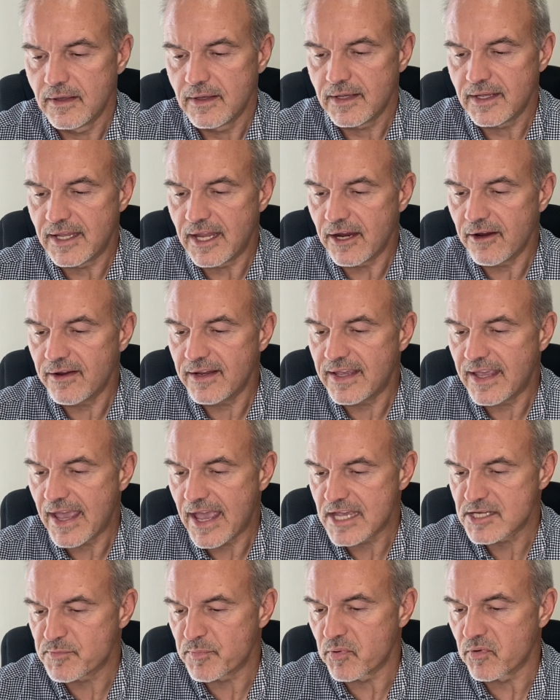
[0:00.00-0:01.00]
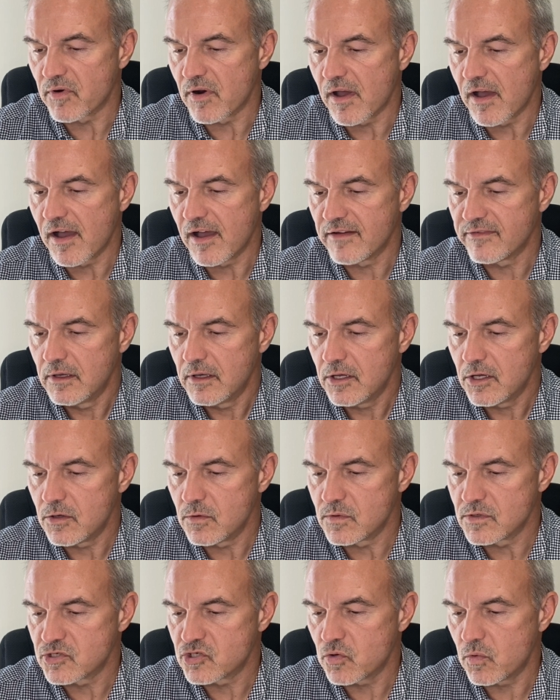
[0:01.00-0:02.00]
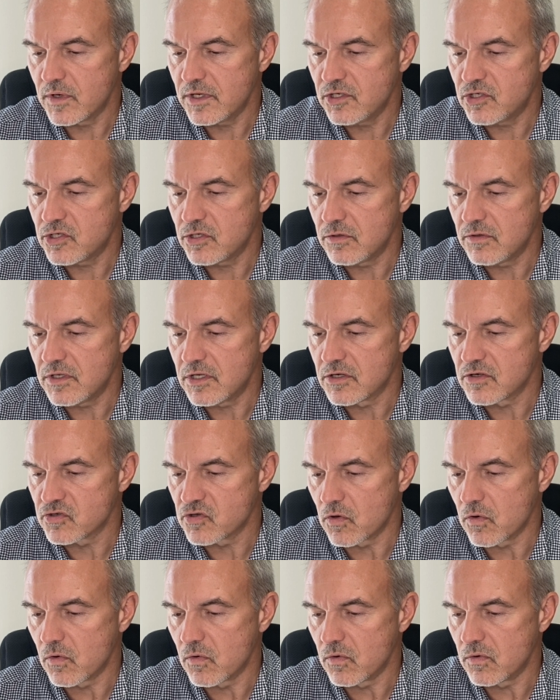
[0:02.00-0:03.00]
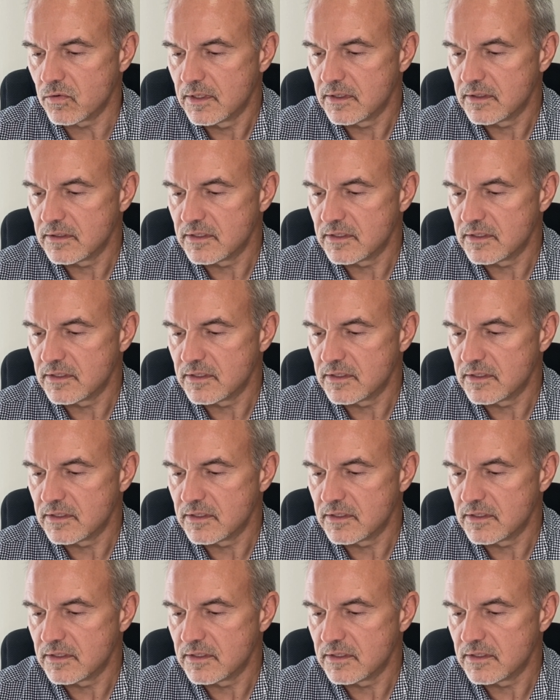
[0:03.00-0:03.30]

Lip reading: Garry Kasparov, who was 22 years old,